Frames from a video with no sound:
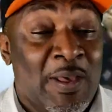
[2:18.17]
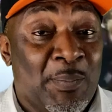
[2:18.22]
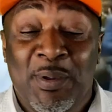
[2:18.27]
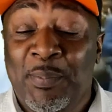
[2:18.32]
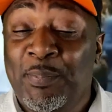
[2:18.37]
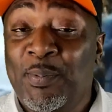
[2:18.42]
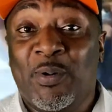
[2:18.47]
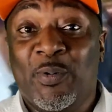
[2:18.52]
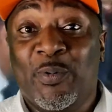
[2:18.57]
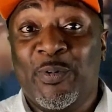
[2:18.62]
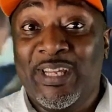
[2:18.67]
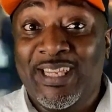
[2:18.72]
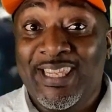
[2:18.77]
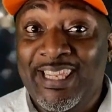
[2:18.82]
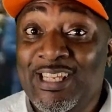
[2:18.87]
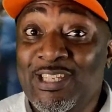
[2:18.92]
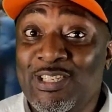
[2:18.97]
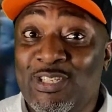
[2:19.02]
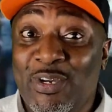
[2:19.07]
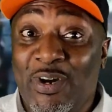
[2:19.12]
People are
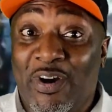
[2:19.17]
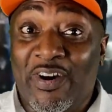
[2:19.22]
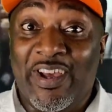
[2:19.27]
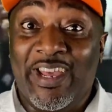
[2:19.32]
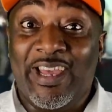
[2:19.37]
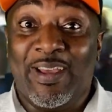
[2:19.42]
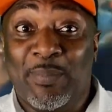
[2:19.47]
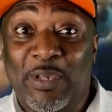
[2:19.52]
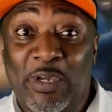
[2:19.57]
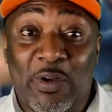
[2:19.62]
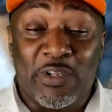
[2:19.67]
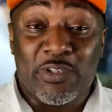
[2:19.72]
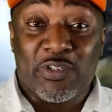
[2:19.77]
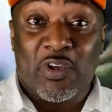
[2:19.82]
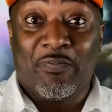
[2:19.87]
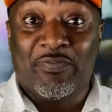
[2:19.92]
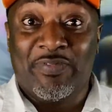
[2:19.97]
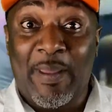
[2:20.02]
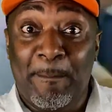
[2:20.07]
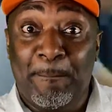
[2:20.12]
really enjoying because
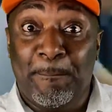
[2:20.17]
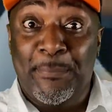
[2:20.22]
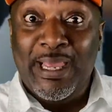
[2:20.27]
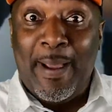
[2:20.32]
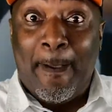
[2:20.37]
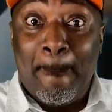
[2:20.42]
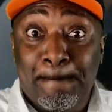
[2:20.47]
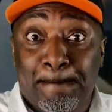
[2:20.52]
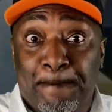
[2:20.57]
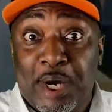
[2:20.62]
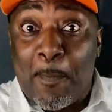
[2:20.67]
of the big